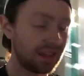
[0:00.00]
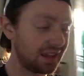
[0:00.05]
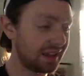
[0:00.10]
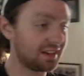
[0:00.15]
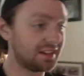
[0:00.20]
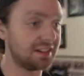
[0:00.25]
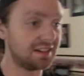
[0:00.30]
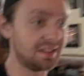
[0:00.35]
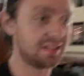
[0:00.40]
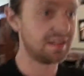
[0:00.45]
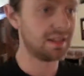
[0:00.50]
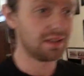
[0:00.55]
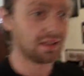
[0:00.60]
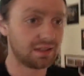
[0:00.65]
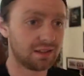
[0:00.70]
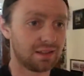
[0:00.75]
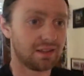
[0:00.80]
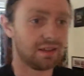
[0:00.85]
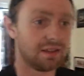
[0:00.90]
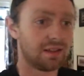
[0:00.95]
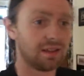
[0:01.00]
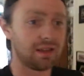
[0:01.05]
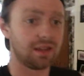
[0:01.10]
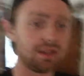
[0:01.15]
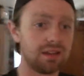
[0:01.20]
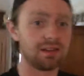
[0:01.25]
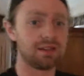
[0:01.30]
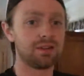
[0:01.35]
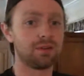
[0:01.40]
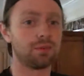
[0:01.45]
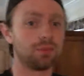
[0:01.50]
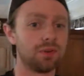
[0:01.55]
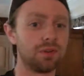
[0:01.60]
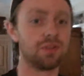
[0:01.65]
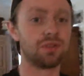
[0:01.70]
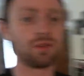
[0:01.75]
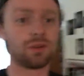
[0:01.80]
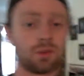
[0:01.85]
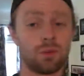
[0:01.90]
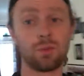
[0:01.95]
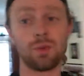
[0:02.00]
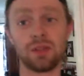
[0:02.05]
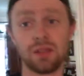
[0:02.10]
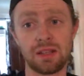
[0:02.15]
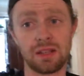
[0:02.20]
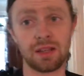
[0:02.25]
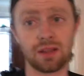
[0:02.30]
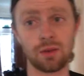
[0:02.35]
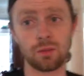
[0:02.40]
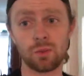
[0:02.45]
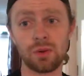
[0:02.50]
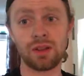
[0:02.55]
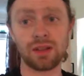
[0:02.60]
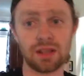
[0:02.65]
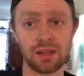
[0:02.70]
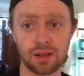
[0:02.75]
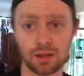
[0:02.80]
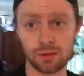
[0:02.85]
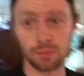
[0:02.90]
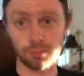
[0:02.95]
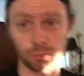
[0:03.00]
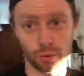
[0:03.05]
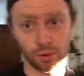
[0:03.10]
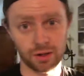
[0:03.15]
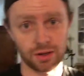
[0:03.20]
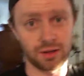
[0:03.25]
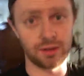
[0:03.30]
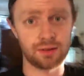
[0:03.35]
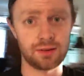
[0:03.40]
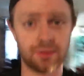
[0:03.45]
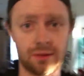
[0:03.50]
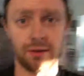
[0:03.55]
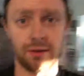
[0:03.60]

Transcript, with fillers: to edit and it was really, really boring.